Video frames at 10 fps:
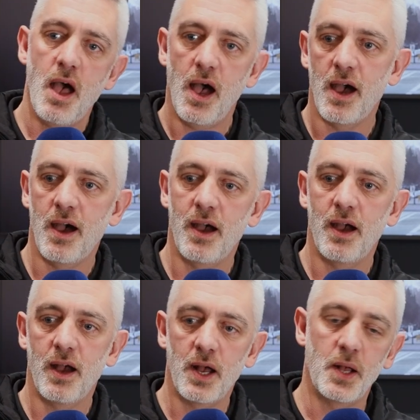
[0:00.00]

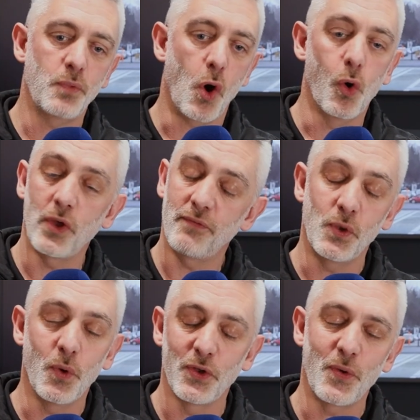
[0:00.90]
or if
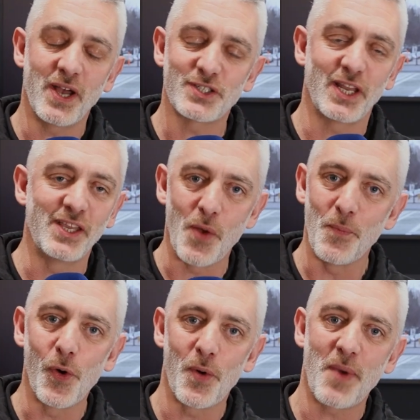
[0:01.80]
you want to actually know
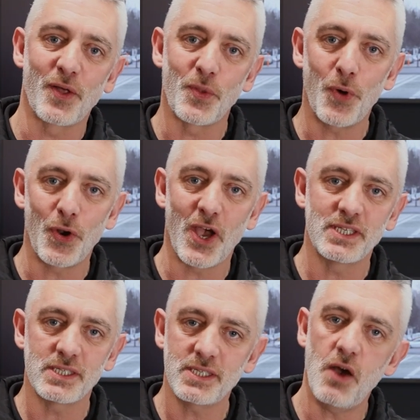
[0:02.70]
more about the
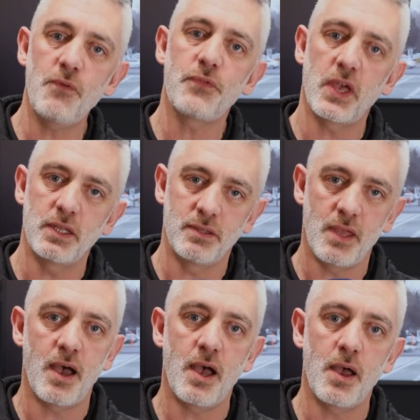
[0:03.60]
product itself, then
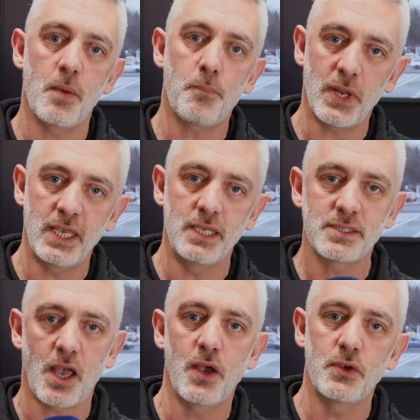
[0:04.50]

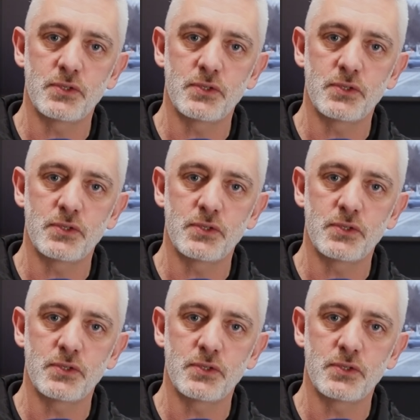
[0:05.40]
please go